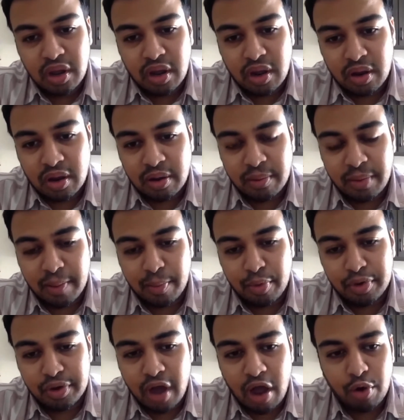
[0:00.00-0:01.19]

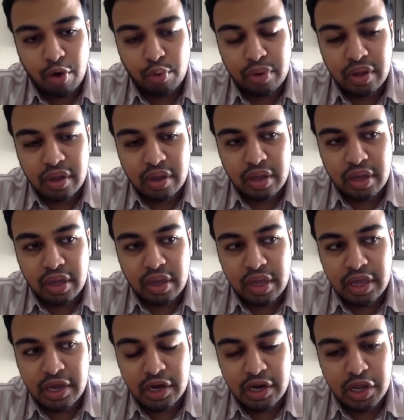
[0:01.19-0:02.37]
about how
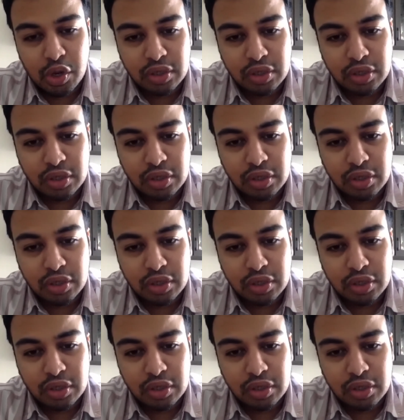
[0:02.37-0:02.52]
he